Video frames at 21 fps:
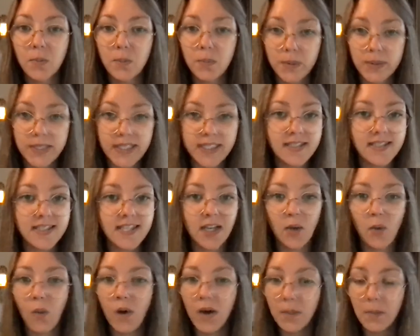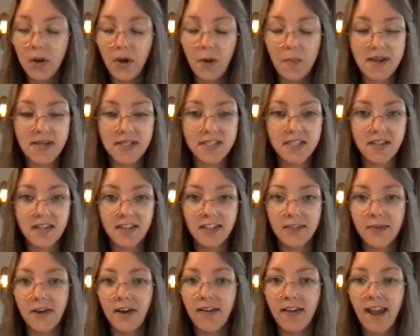Please take one moment to think
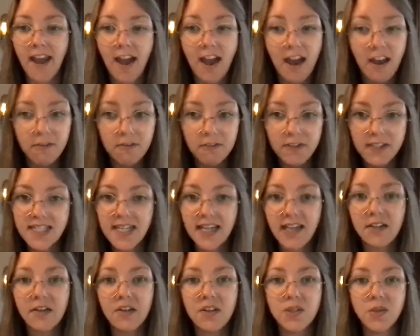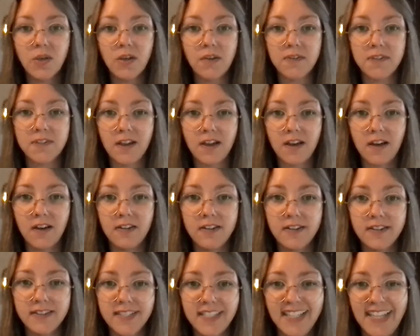about every Taylor Swift song
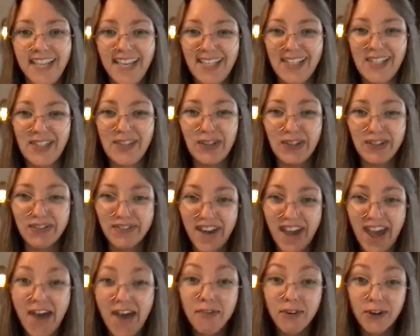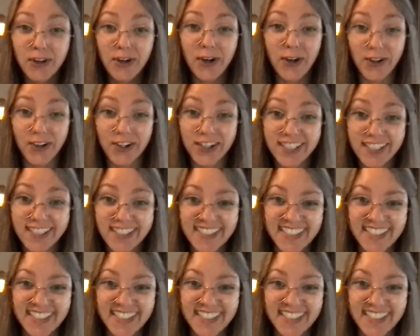that you have ever heard.